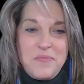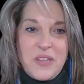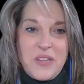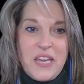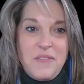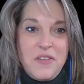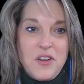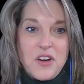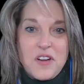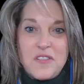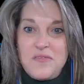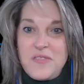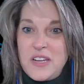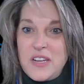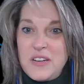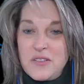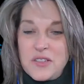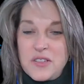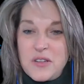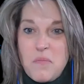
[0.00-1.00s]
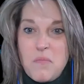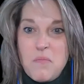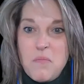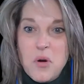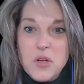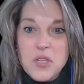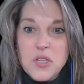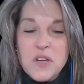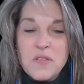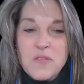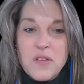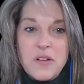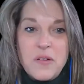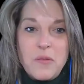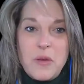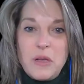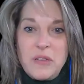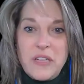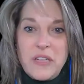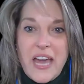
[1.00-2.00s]
even our vendors,
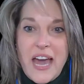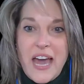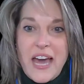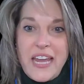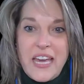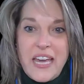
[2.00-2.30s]
we only had